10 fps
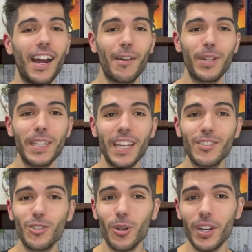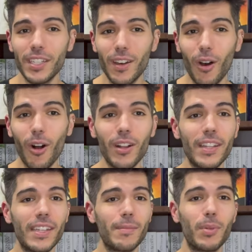I really enjoyed all
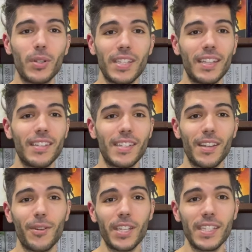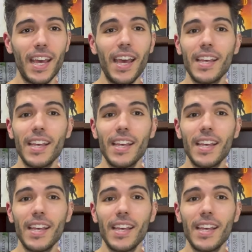the books in the series.